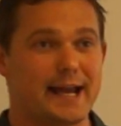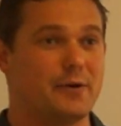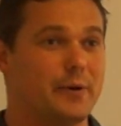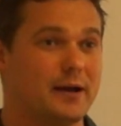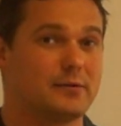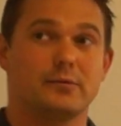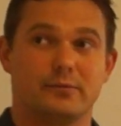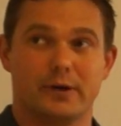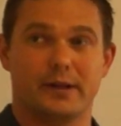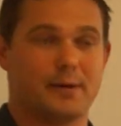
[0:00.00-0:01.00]
anywhere,
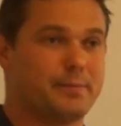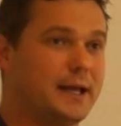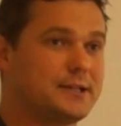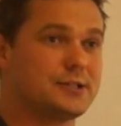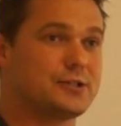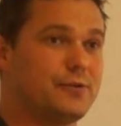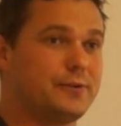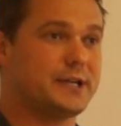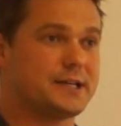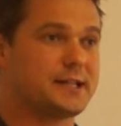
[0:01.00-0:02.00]
whether that place at
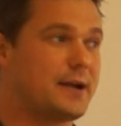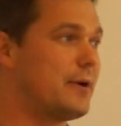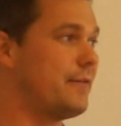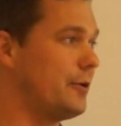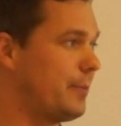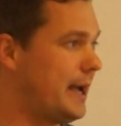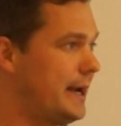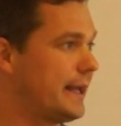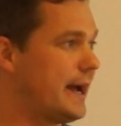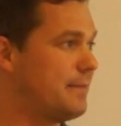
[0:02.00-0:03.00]
Salford yesterday, wherever you're playing
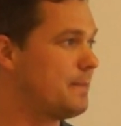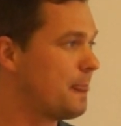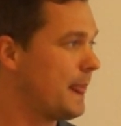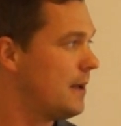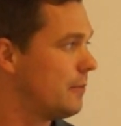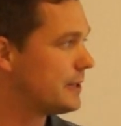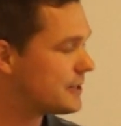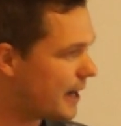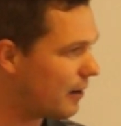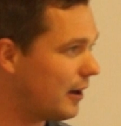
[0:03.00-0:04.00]
a game, when a
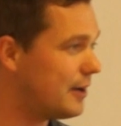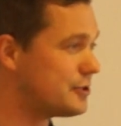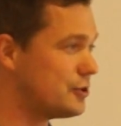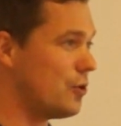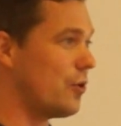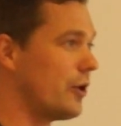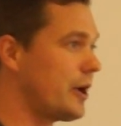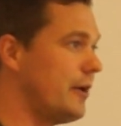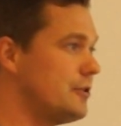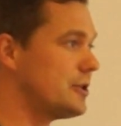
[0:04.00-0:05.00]
scout closes the door or a
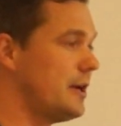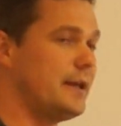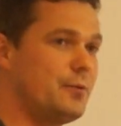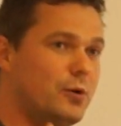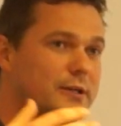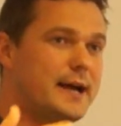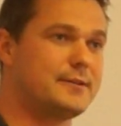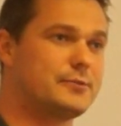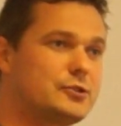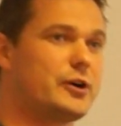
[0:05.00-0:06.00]
coach and they walk down
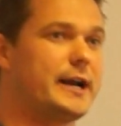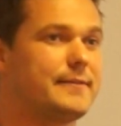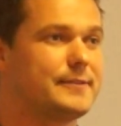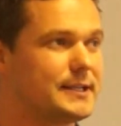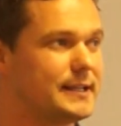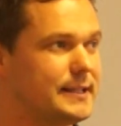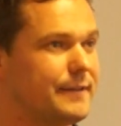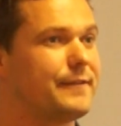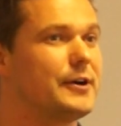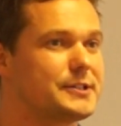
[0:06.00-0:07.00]
to a training facility, the
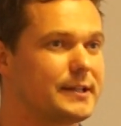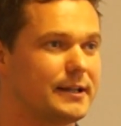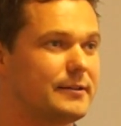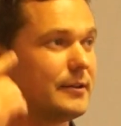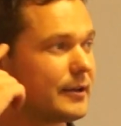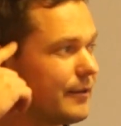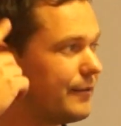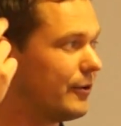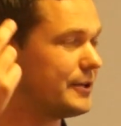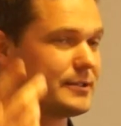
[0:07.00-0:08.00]
first thing they're looking
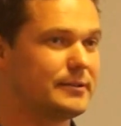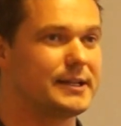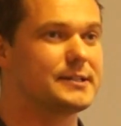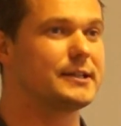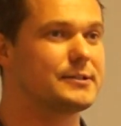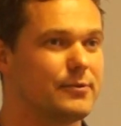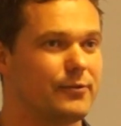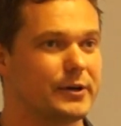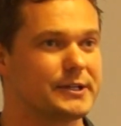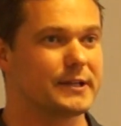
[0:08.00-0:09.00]
for is listening to a
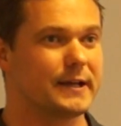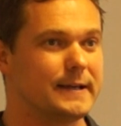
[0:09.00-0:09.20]
voice.